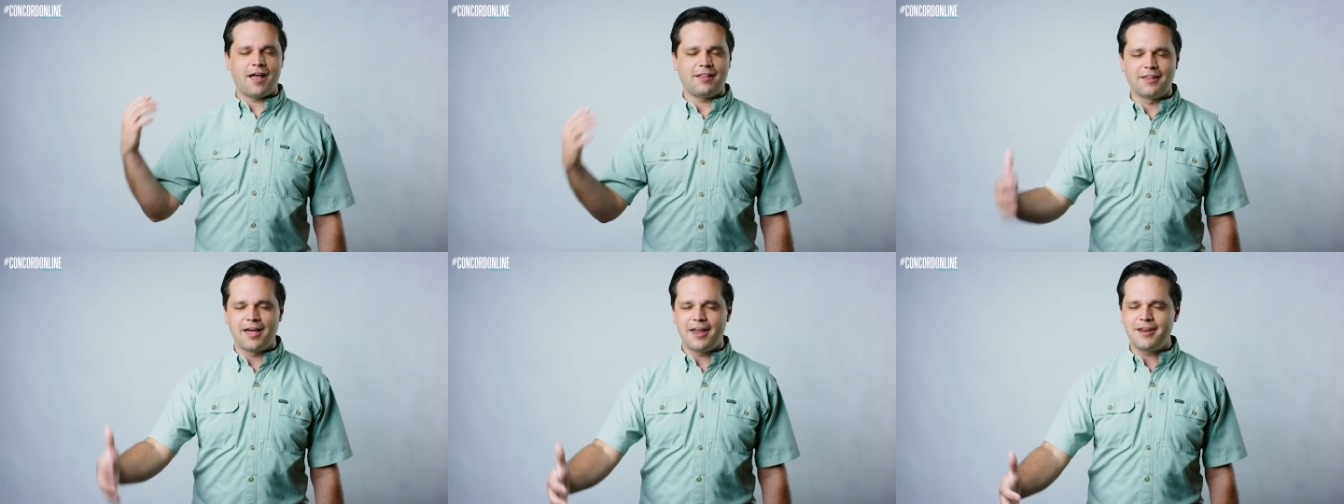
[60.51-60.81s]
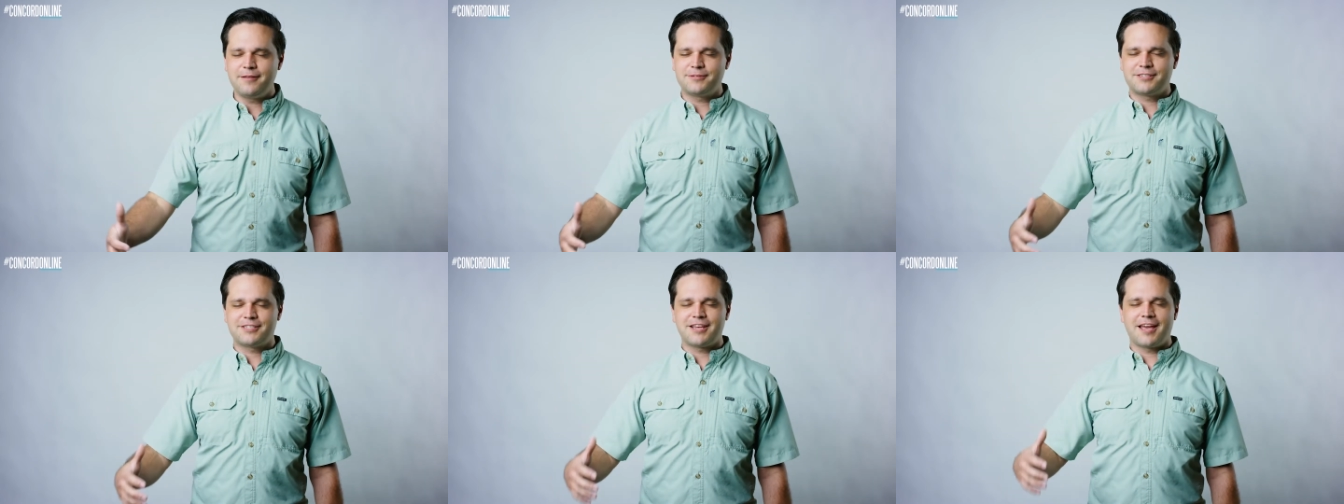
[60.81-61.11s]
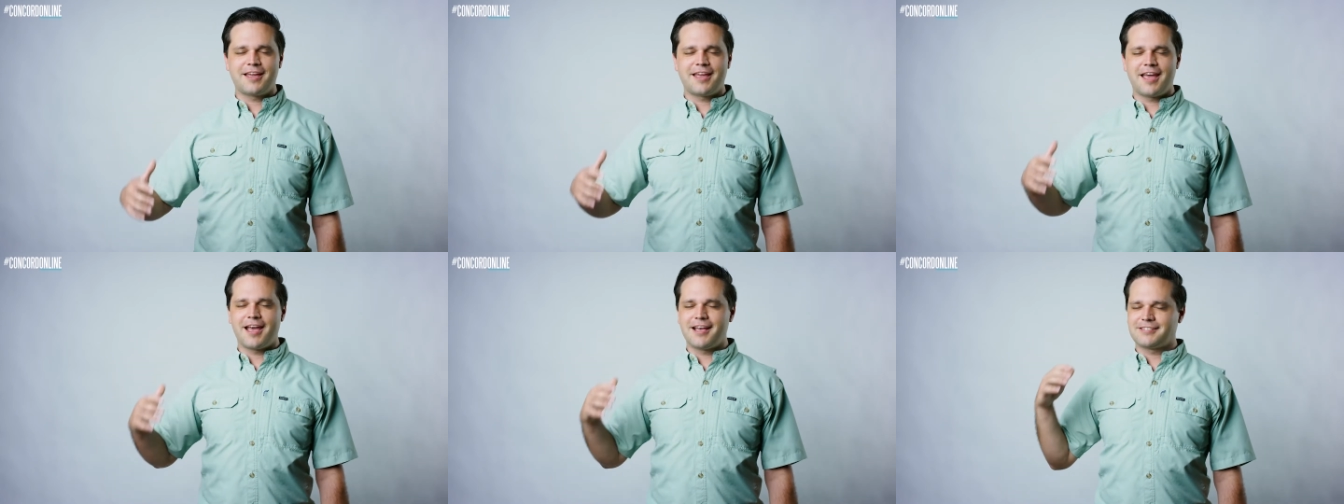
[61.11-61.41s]
Let him
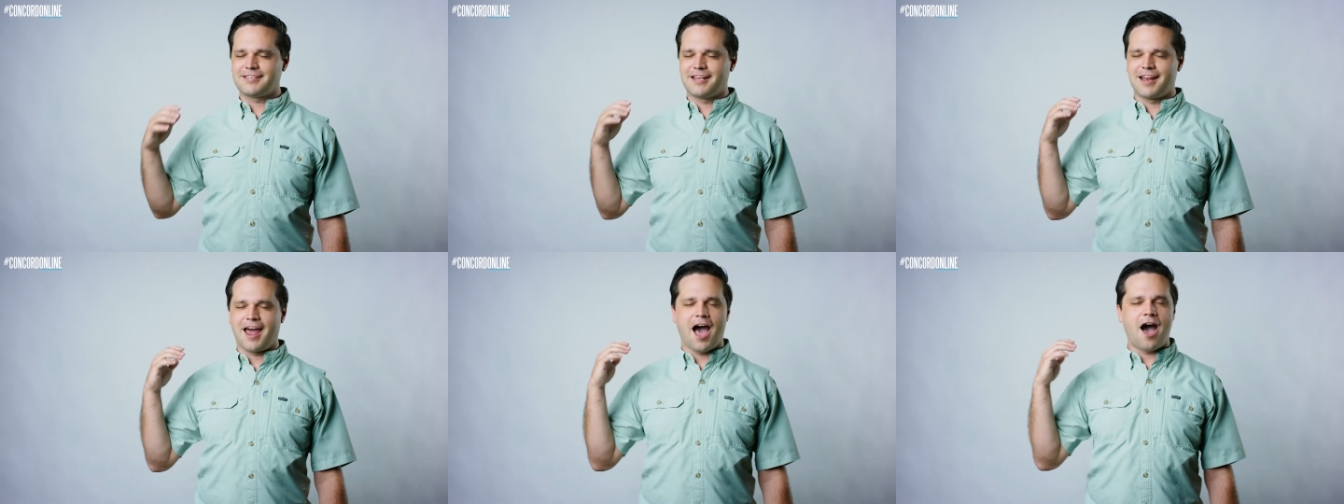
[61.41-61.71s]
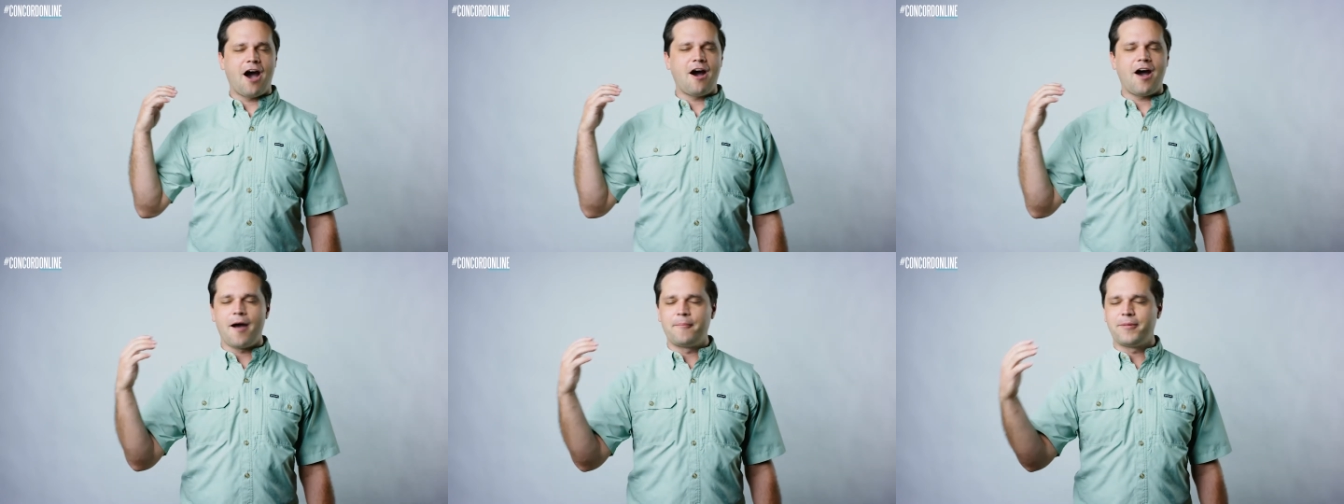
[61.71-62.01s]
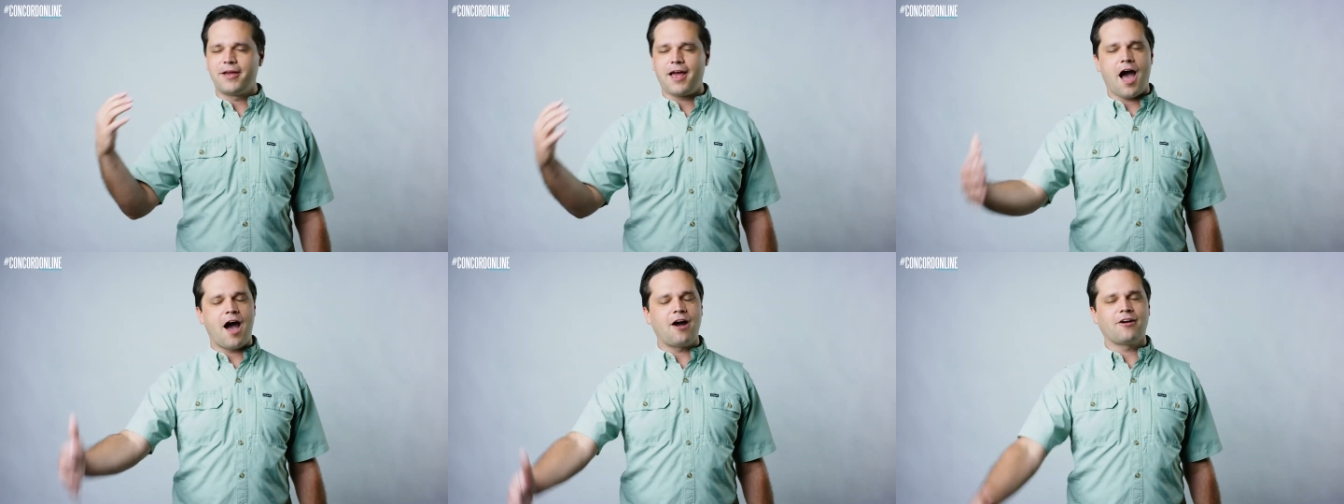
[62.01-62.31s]
say yes. And I, I
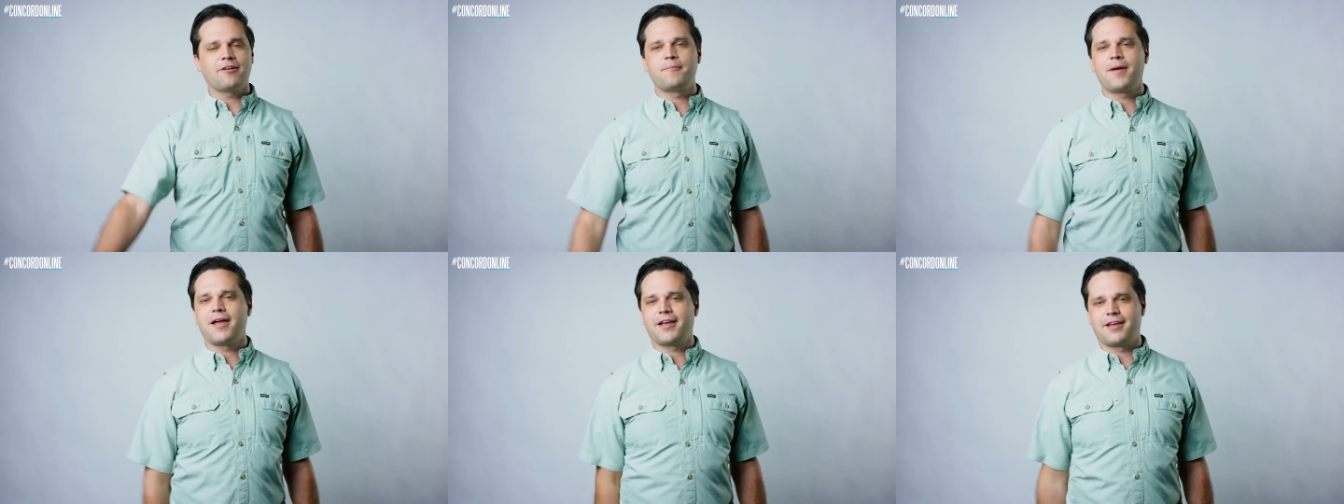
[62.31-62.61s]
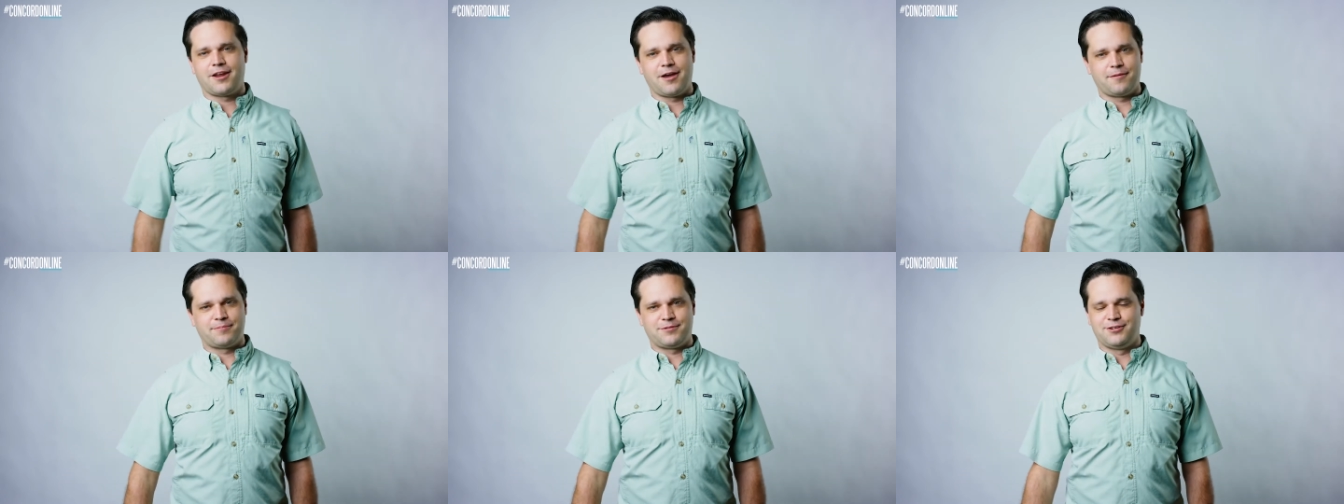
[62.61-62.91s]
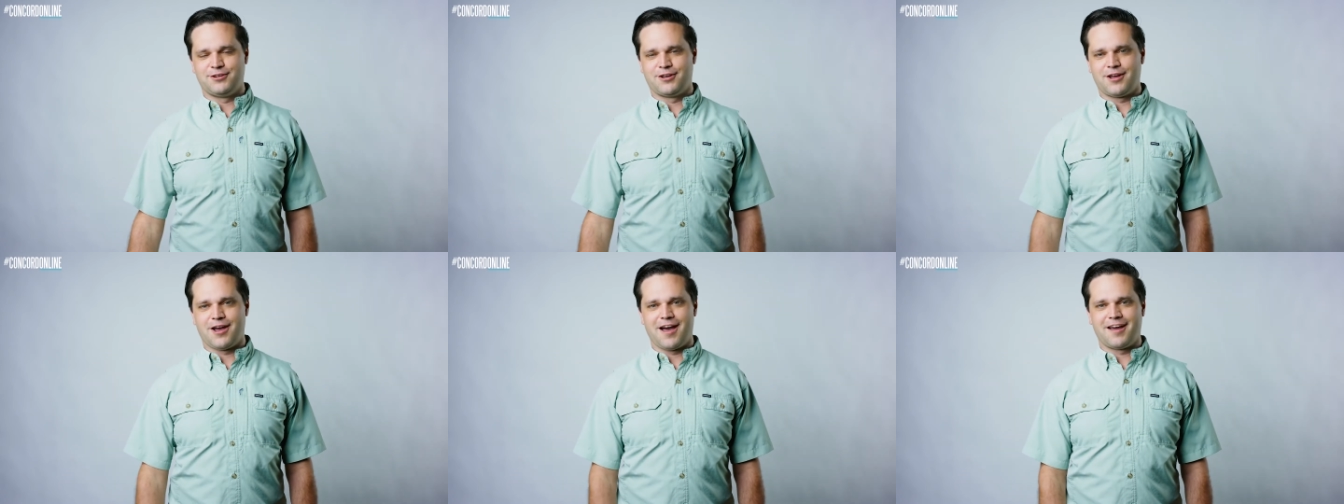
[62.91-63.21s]
mean, I'll make it up to
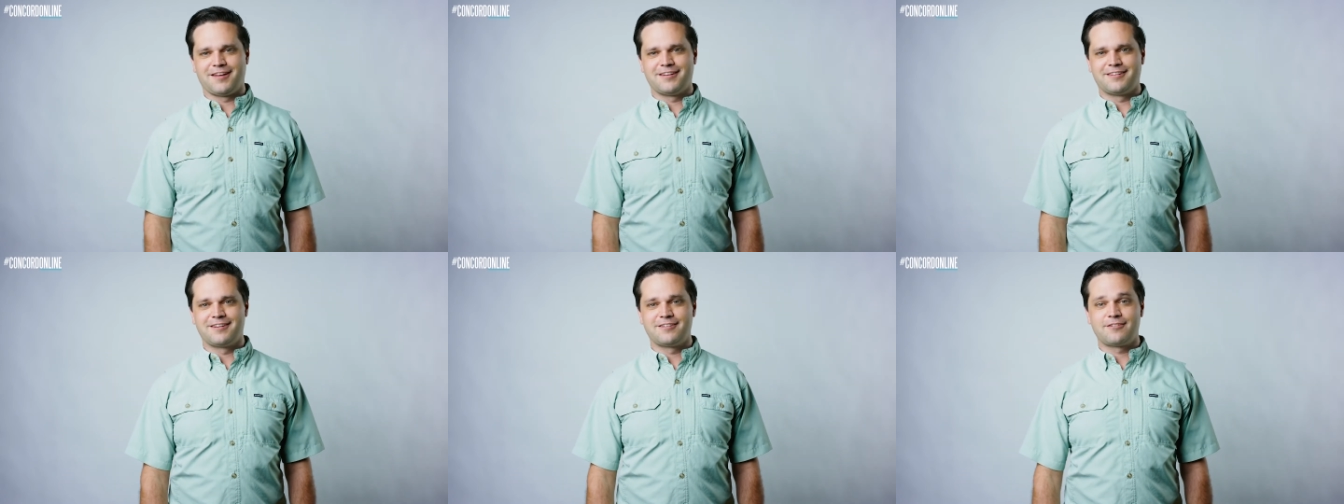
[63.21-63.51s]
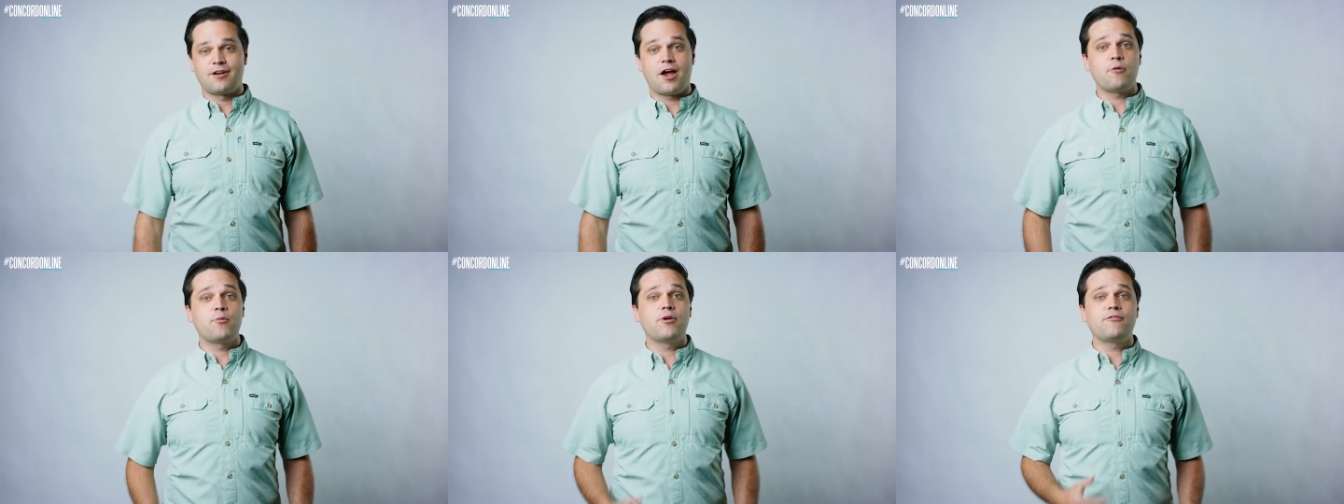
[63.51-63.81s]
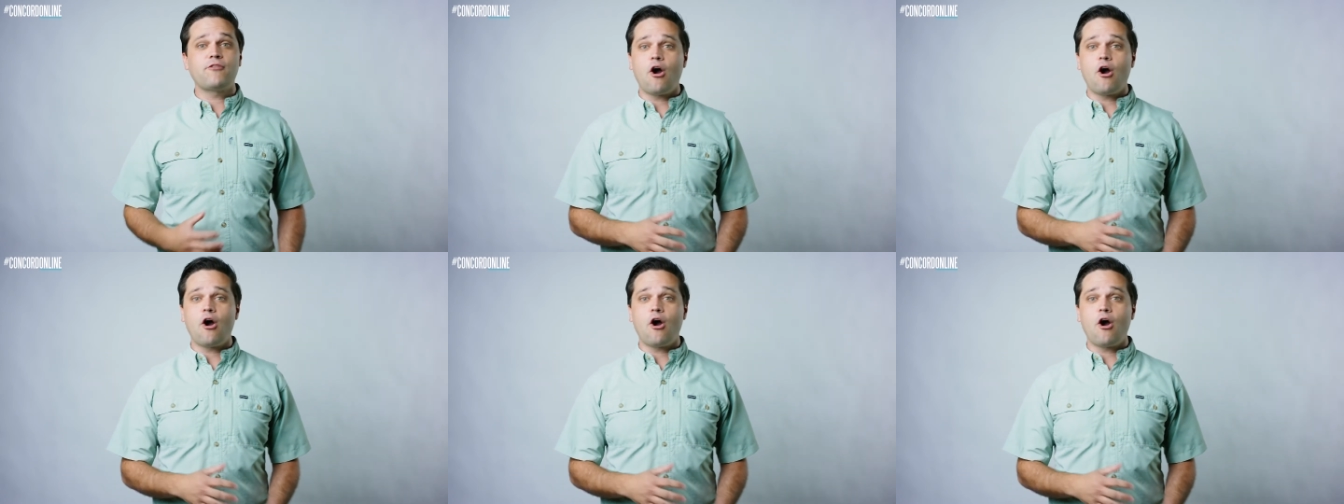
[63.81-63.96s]
you, God, right? We've